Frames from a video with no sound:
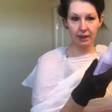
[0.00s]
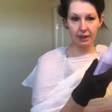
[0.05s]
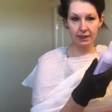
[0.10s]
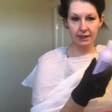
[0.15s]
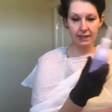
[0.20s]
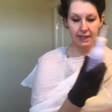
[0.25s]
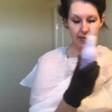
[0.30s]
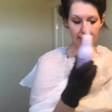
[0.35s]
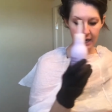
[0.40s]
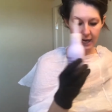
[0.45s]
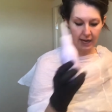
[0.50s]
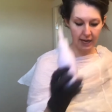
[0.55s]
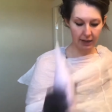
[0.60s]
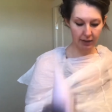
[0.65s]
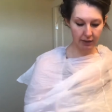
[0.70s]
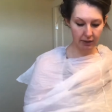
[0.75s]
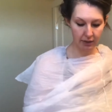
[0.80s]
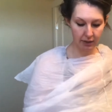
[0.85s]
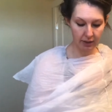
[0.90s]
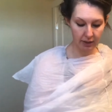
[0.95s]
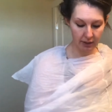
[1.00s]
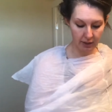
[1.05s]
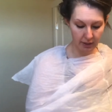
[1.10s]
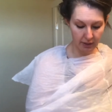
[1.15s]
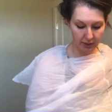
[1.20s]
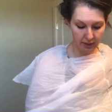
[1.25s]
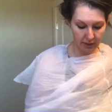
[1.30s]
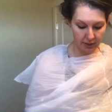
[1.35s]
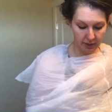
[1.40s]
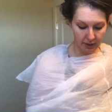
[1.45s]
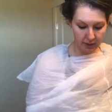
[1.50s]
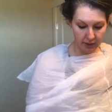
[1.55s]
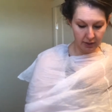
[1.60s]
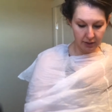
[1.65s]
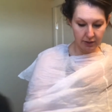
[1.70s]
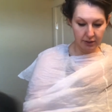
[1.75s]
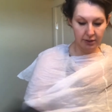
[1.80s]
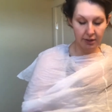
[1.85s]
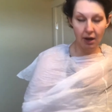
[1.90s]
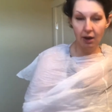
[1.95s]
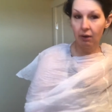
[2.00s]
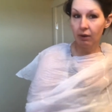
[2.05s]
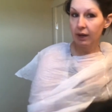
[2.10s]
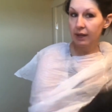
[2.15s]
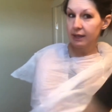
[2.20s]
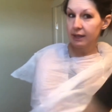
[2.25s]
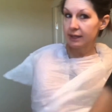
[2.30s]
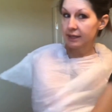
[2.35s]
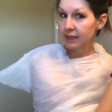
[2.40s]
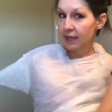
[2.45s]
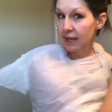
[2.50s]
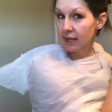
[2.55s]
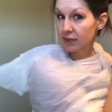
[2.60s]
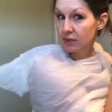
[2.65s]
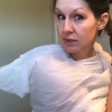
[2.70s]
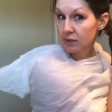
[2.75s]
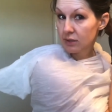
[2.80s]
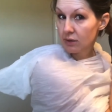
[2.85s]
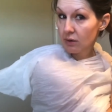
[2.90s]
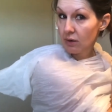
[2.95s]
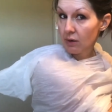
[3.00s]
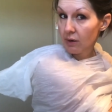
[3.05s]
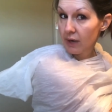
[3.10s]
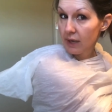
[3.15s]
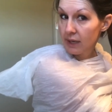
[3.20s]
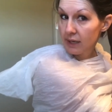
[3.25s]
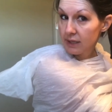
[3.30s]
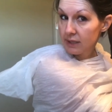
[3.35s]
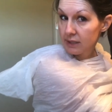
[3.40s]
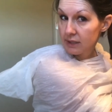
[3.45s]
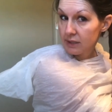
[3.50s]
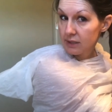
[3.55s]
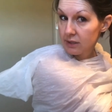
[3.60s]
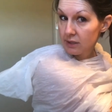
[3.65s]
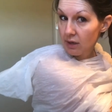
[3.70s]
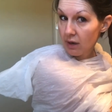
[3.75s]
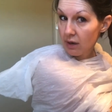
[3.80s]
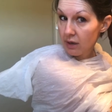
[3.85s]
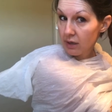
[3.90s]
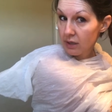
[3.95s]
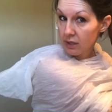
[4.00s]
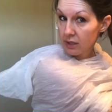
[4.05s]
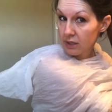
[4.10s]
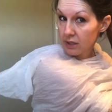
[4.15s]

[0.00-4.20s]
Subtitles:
Ta-da. So it says to go ahead and start